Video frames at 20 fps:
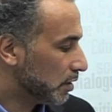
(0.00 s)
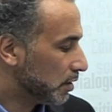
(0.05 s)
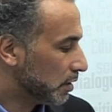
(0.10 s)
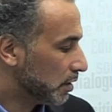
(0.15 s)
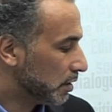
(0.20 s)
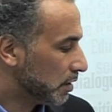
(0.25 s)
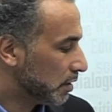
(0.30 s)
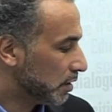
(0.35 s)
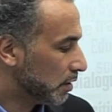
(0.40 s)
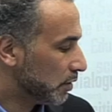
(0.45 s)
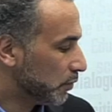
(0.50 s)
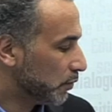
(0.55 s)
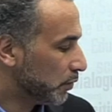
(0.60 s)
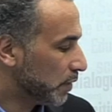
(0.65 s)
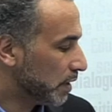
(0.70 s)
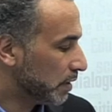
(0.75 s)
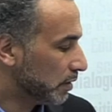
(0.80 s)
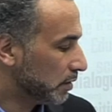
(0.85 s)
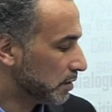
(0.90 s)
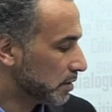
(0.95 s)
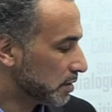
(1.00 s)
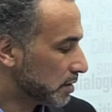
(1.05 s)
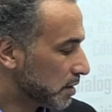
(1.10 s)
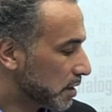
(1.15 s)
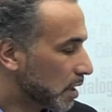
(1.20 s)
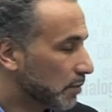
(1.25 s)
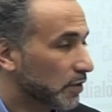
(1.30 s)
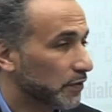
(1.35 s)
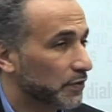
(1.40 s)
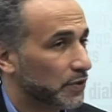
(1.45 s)
uh, when
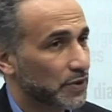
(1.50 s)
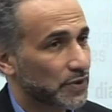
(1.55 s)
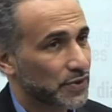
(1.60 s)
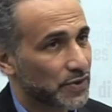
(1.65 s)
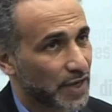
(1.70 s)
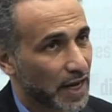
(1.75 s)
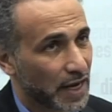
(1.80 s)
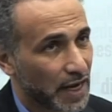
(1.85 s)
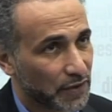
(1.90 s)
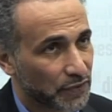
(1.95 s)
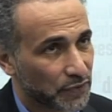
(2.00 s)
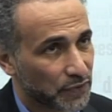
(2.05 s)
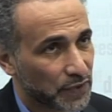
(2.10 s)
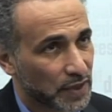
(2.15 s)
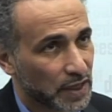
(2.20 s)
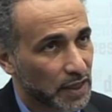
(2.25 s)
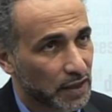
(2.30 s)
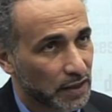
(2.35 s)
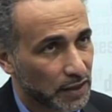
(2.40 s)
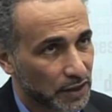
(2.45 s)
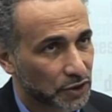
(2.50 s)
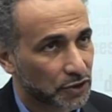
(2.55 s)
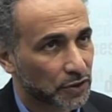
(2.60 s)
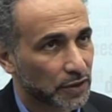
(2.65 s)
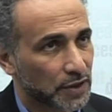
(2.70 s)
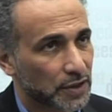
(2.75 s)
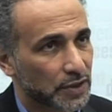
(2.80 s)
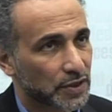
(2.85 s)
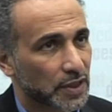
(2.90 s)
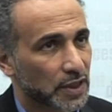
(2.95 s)
some of the Salafi
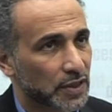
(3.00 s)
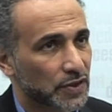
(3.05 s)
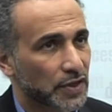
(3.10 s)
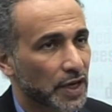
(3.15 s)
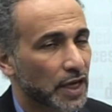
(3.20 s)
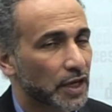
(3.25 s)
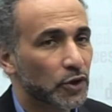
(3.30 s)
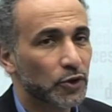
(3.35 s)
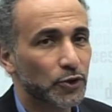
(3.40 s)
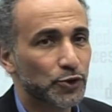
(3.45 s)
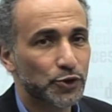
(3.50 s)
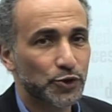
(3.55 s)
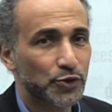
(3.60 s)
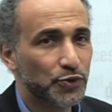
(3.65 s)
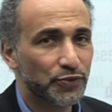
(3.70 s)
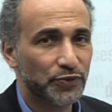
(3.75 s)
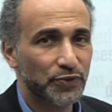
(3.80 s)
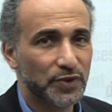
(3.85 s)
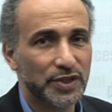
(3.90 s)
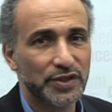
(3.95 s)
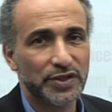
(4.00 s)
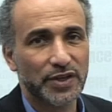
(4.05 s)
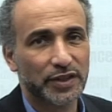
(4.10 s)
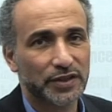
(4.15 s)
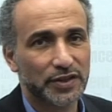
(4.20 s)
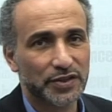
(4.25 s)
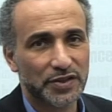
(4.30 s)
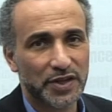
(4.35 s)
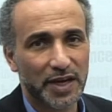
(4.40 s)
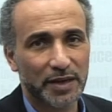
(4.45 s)
literalists are saying, oh, Sufi is not
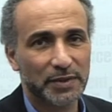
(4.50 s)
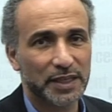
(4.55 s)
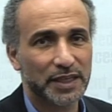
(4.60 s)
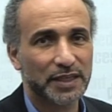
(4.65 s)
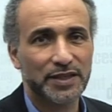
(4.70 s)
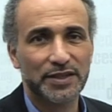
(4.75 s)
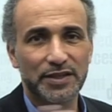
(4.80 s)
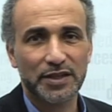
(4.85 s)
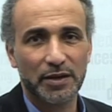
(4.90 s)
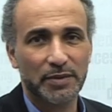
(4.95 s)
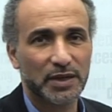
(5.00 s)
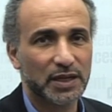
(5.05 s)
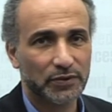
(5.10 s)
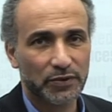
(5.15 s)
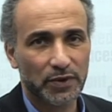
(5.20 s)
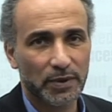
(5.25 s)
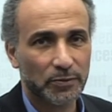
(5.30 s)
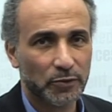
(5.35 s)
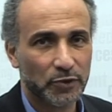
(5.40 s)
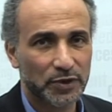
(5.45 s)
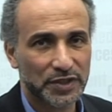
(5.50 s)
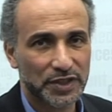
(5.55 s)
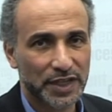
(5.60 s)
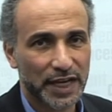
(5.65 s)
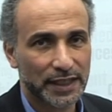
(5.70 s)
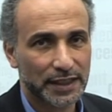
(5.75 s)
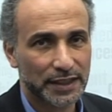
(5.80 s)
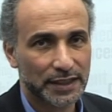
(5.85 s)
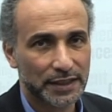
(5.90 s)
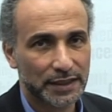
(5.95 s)
Islamic, it's coming from
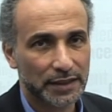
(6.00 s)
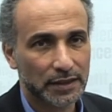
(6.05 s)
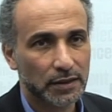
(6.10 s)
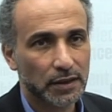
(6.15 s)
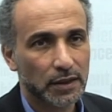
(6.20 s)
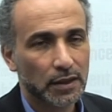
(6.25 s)
Christianity.